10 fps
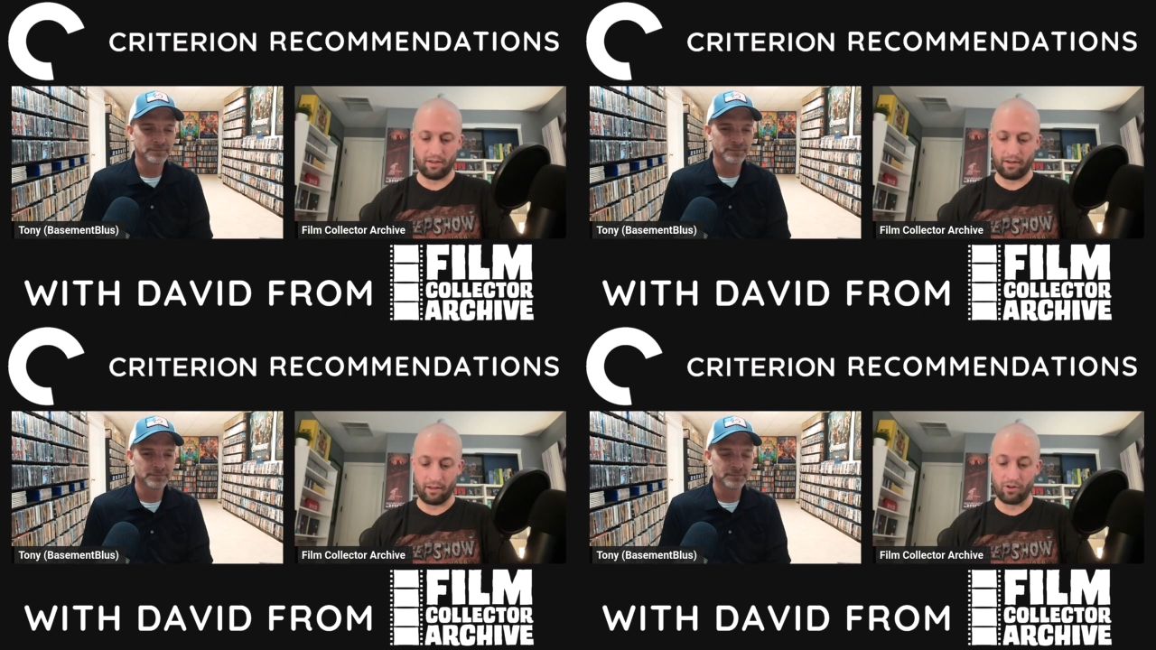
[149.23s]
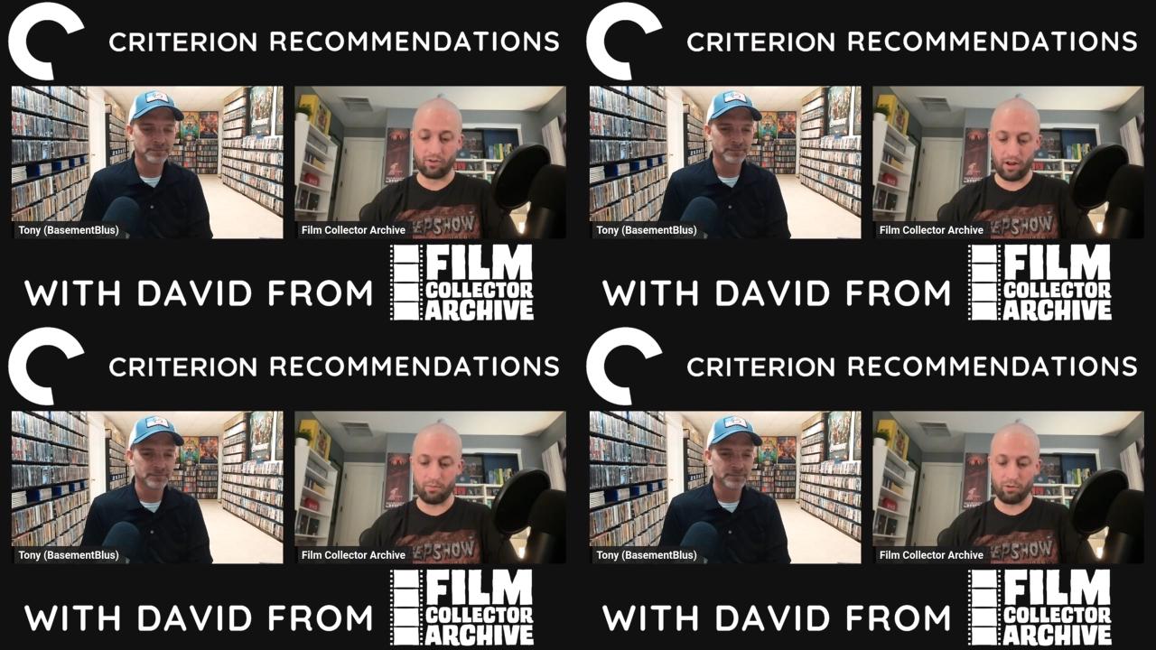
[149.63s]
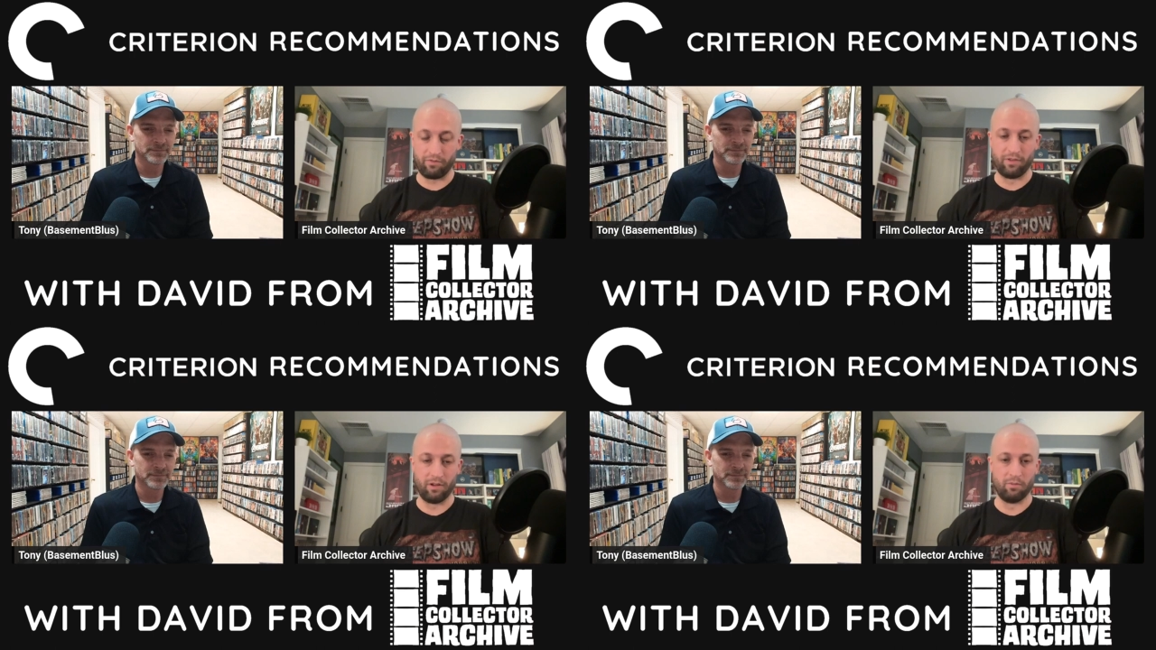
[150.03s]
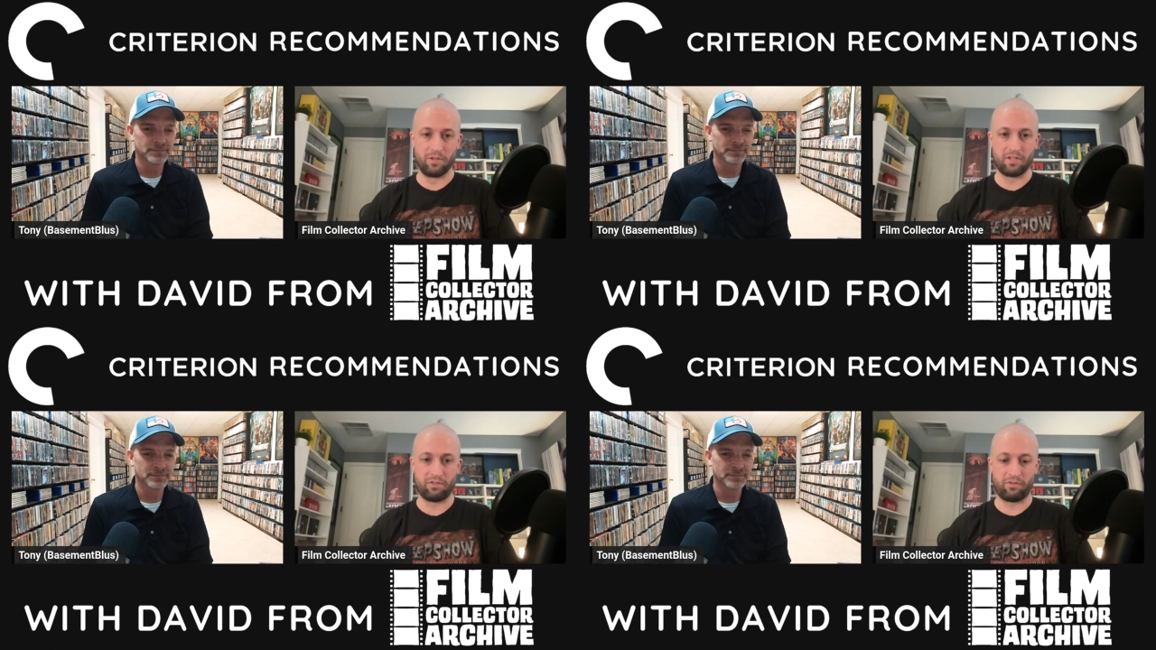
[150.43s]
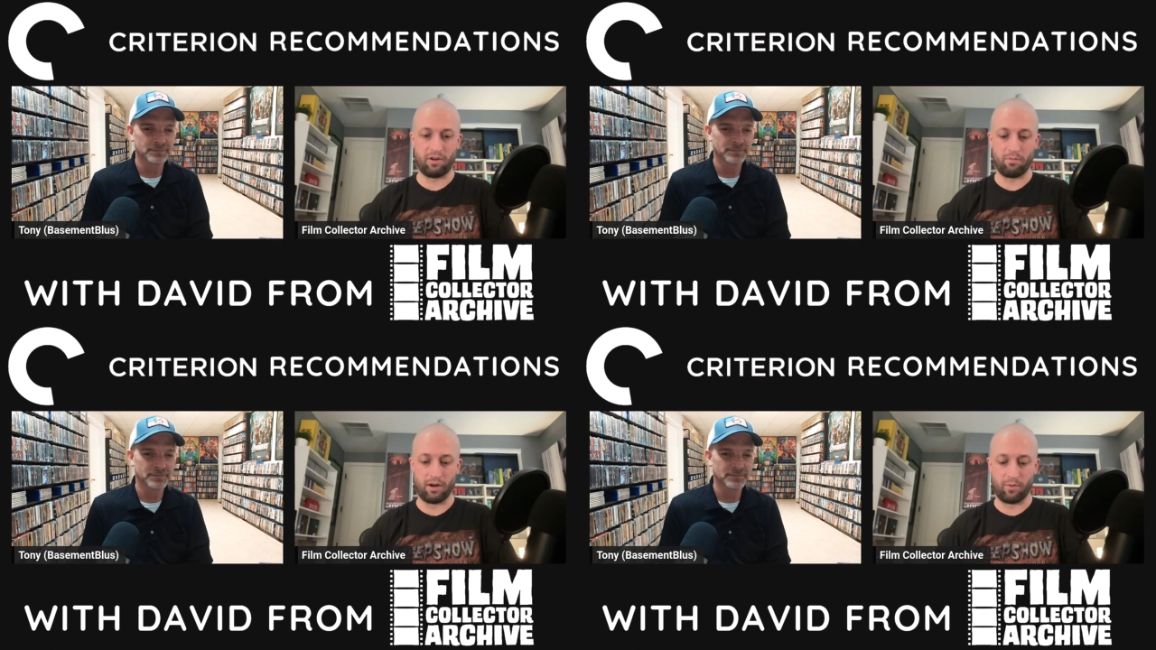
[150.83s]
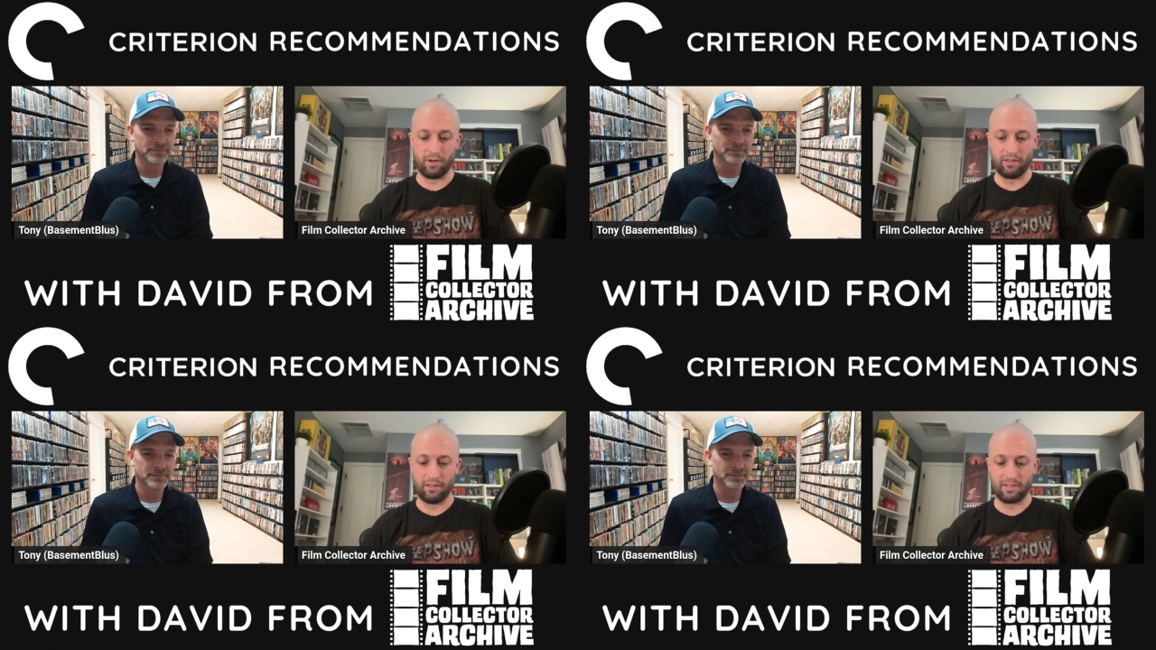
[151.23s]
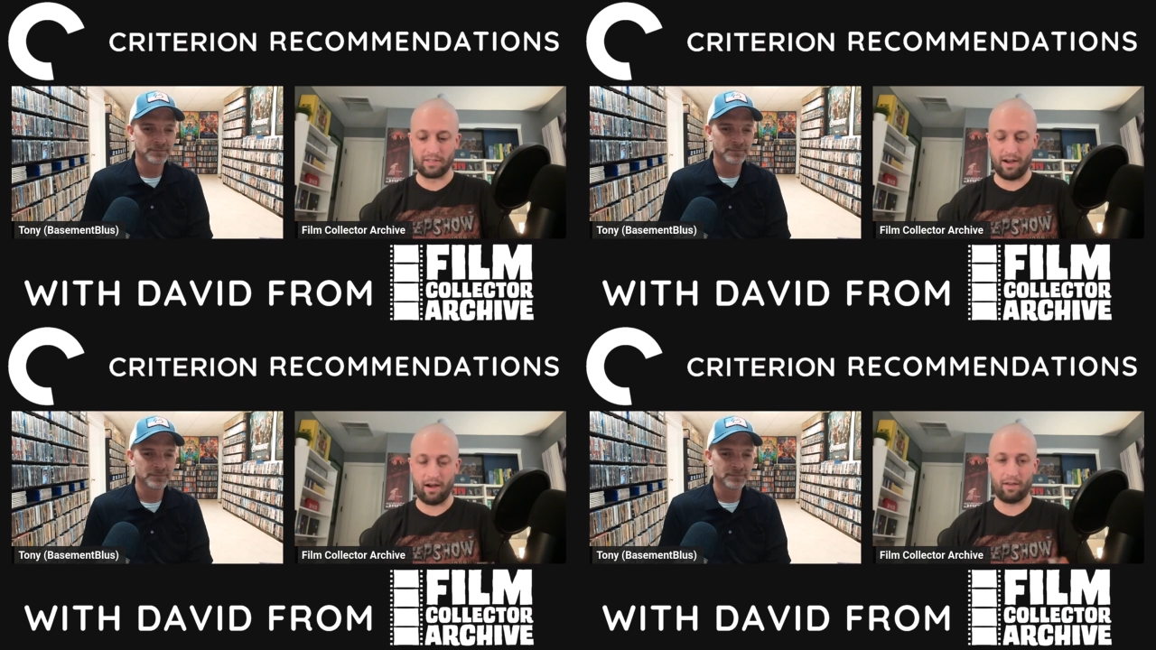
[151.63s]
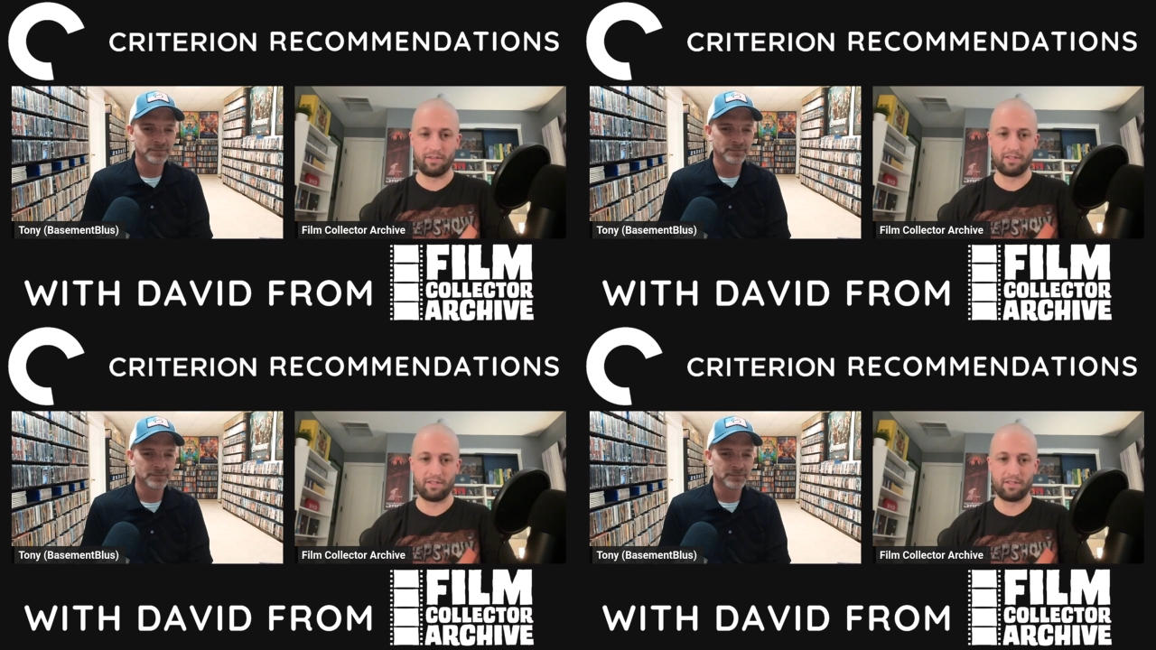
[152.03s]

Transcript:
Speaker 1: an incredible film. This is from uh, Ridley Scott.